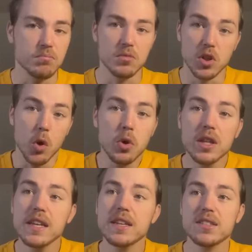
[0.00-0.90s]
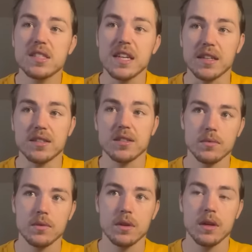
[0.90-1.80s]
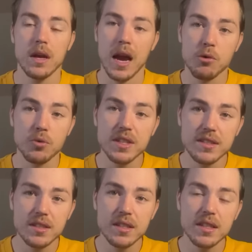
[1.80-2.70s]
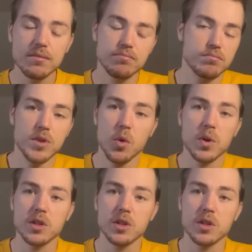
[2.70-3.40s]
locally extinct. How recently? No one